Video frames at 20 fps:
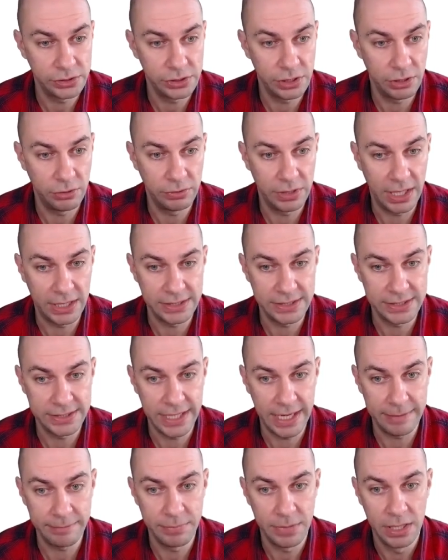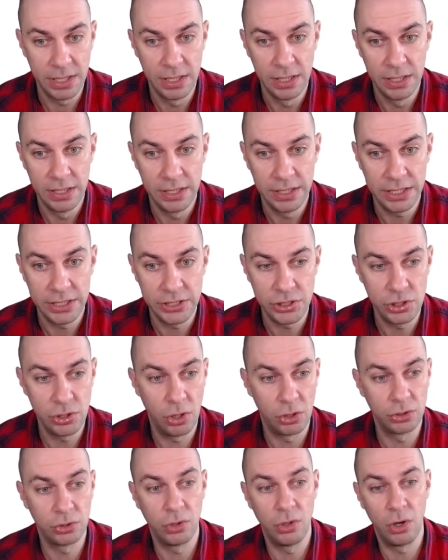So that step is
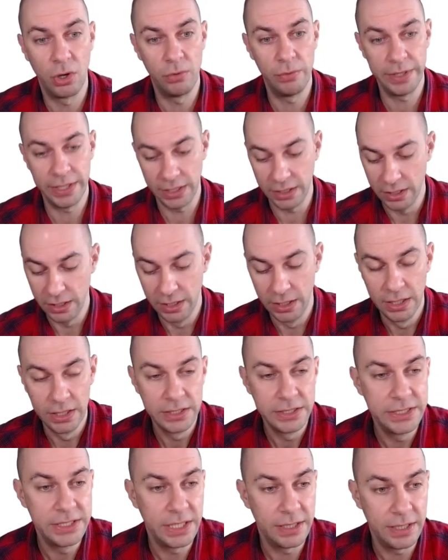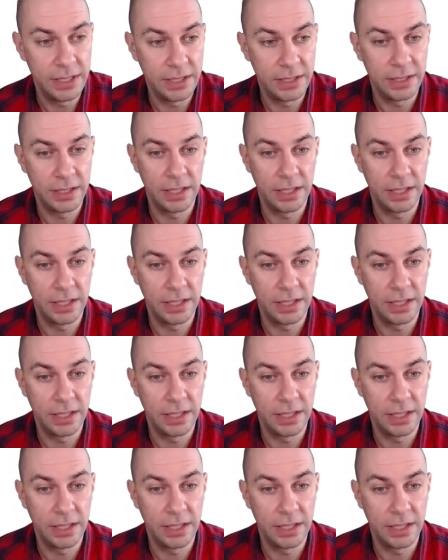not going to